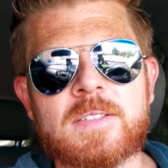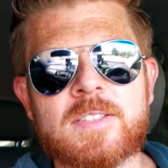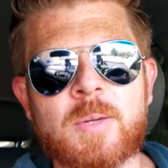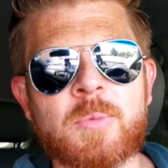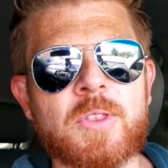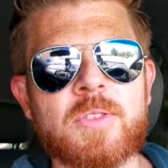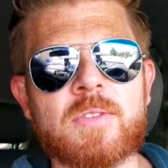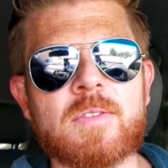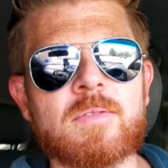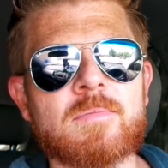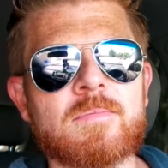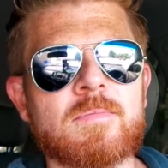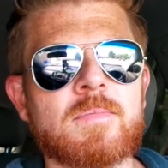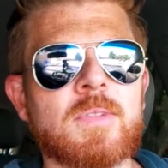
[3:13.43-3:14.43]
someone,
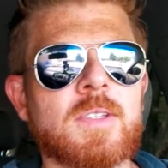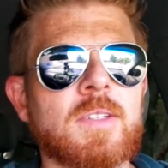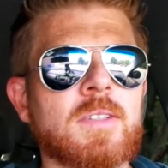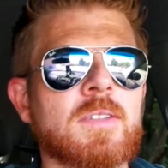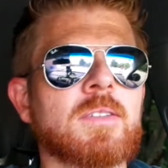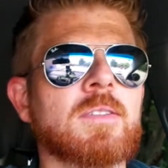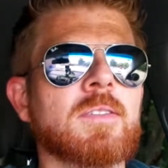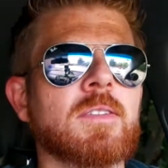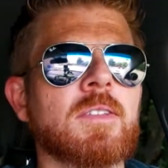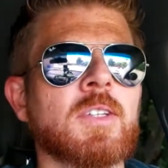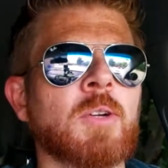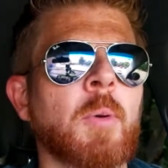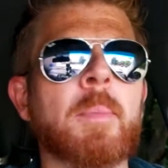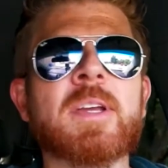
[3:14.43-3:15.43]

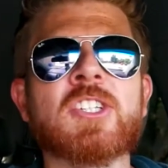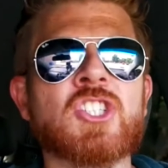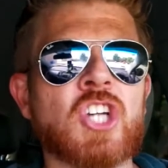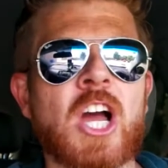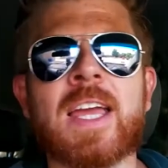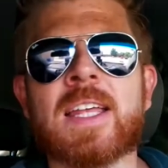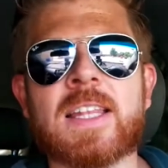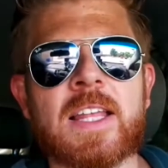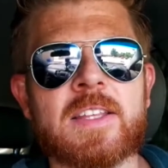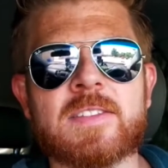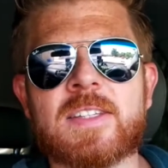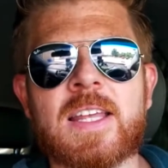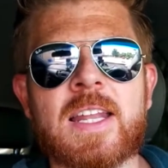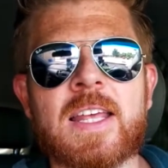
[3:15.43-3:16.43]
you know, a big giant
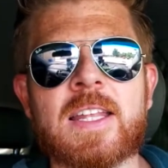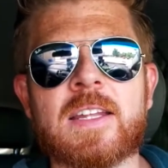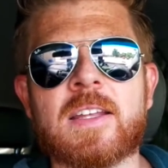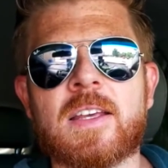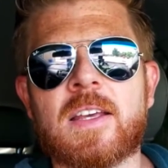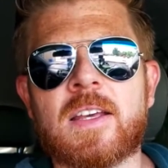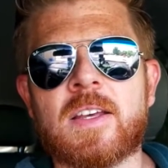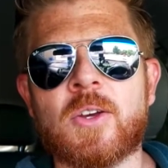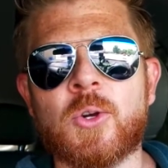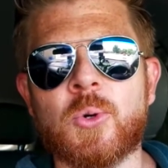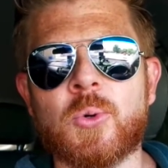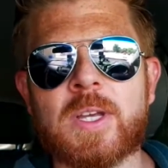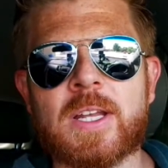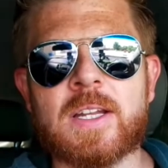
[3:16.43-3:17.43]
like CNN,
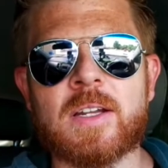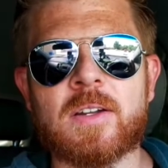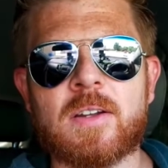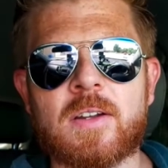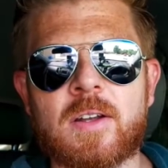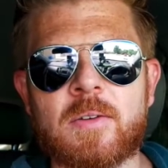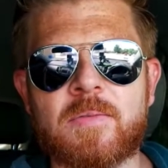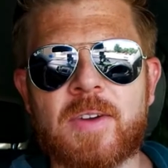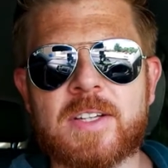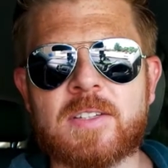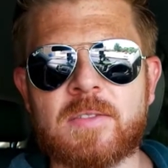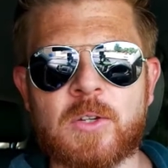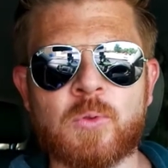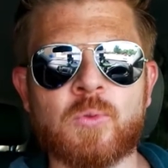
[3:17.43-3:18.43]
who can
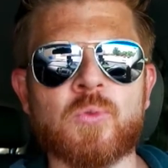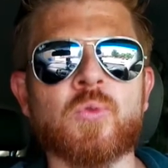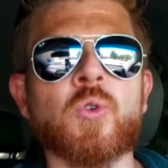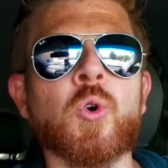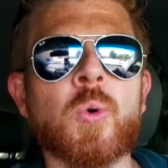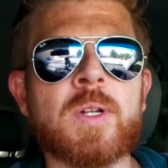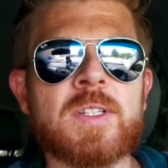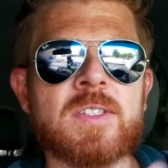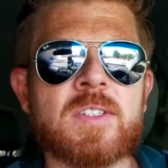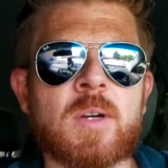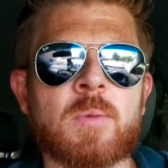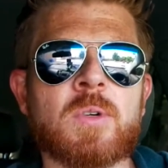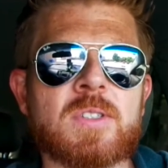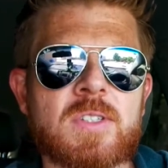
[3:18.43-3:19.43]
effectively ruin
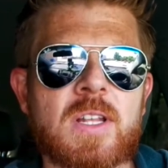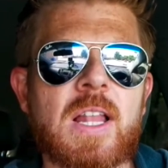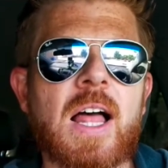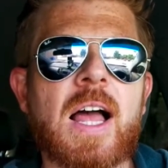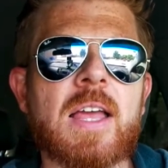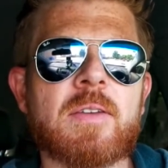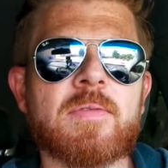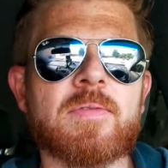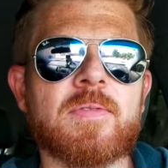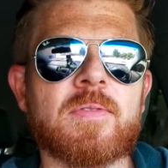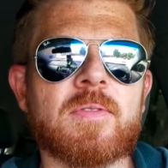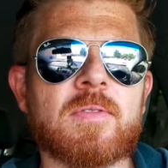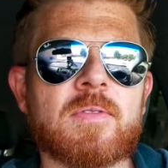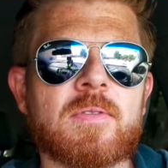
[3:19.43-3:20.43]
someone's life
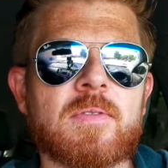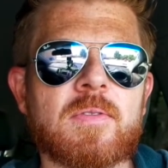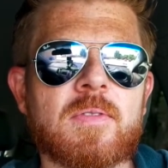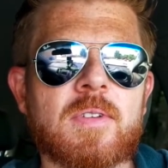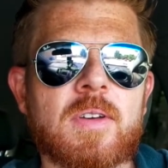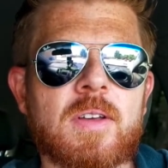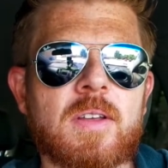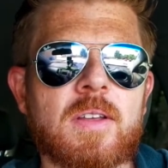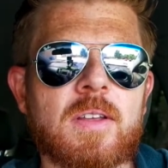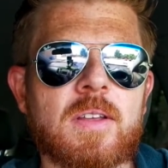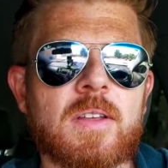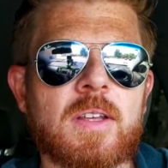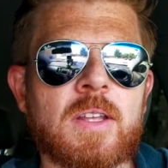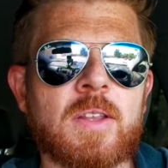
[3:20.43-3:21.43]

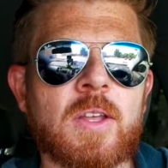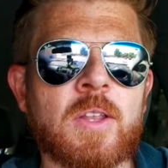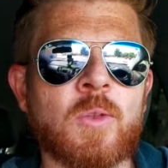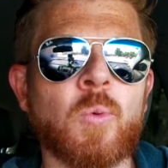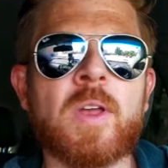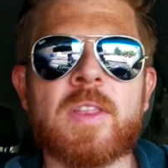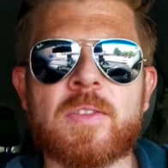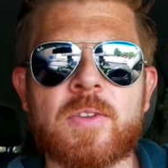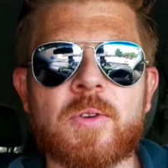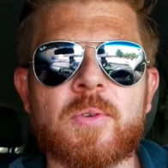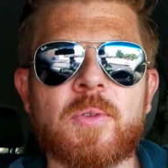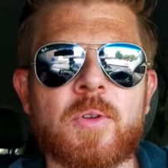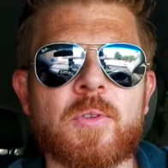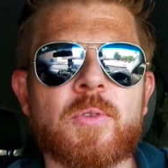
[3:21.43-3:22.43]
in the way that
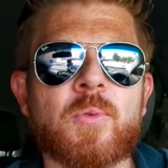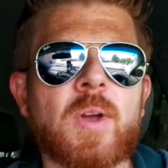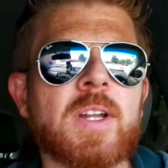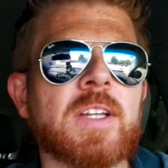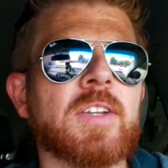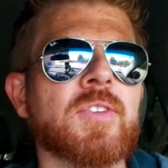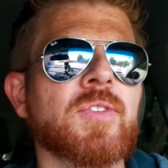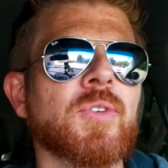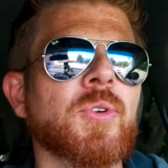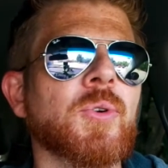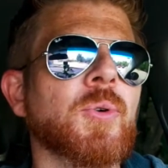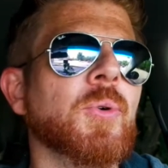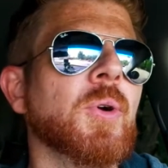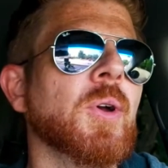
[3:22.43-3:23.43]
they're threatening to
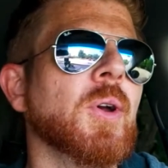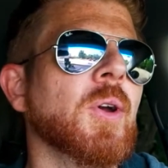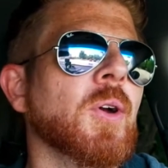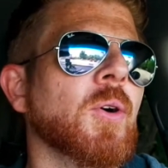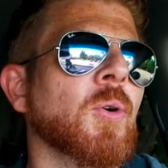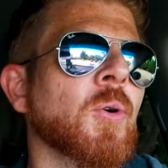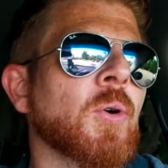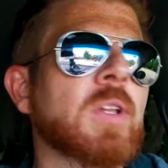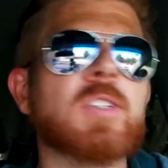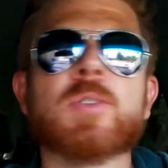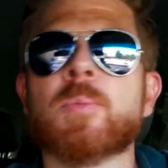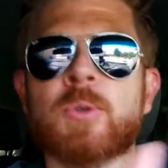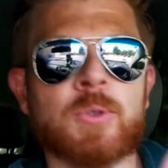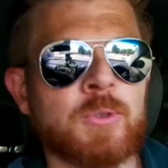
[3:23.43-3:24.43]
do, or at
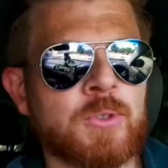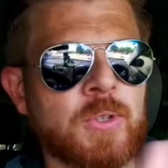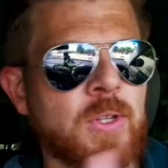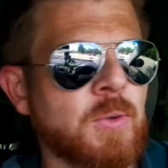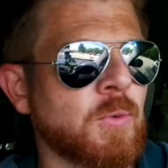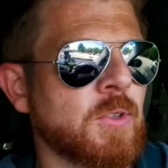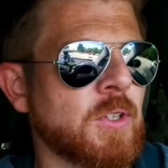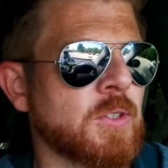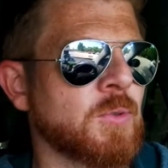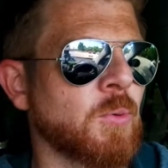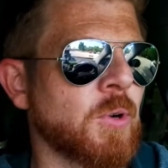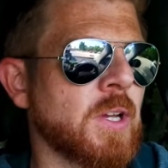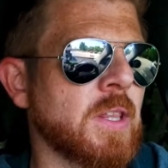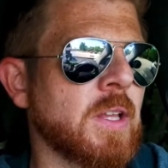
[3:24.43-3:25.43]
least a producer that's
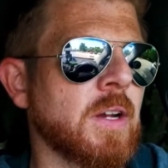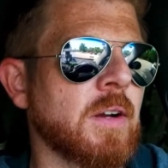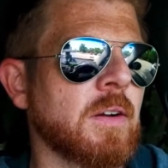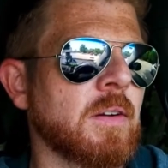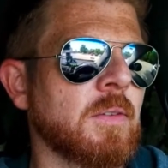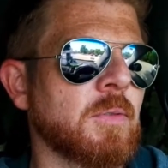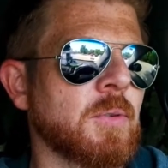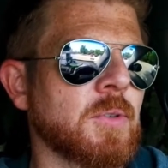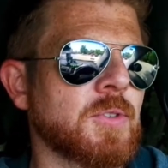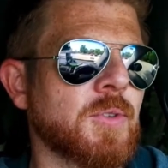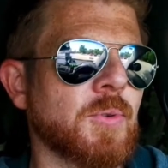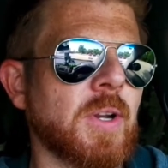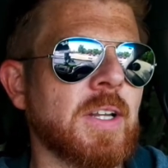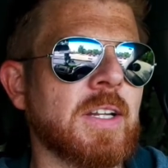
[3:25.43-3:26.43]
working there
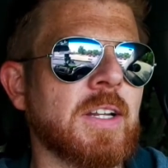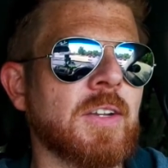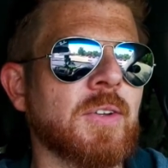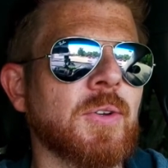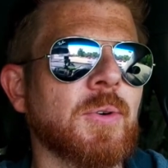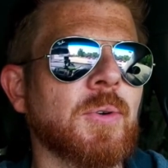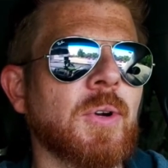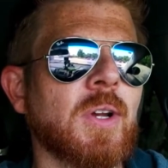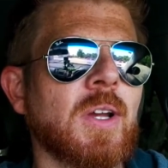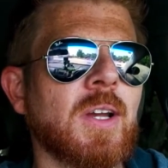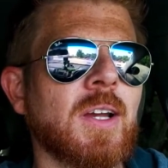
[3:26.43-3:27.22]
was threatening to do,